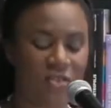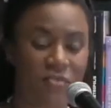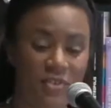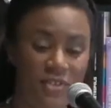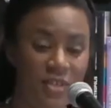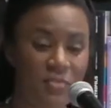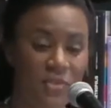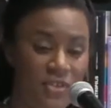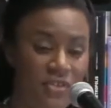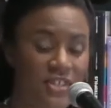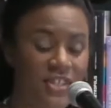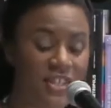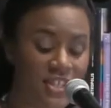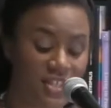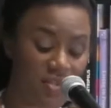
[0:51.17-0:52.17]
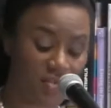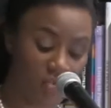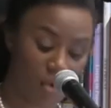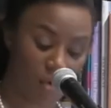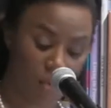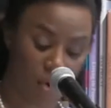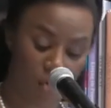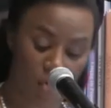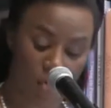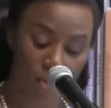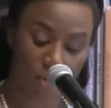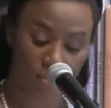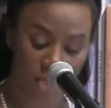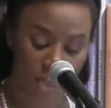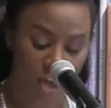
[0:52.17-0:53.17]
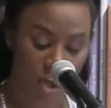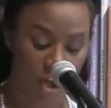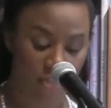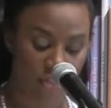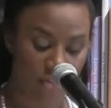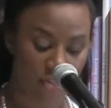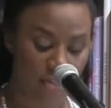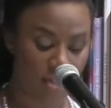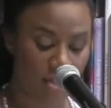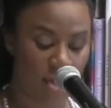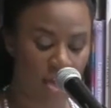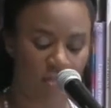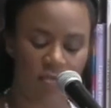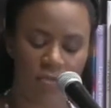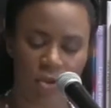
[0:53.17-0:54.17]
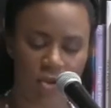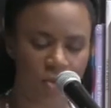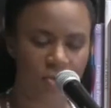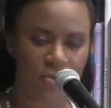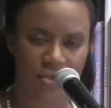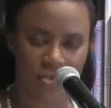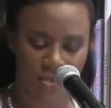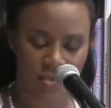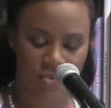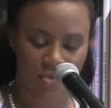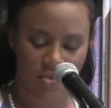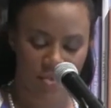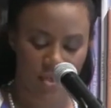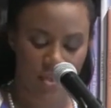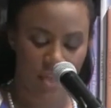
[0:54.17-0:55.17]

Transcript: Ridley Pearson is an award-winning author of multiple adult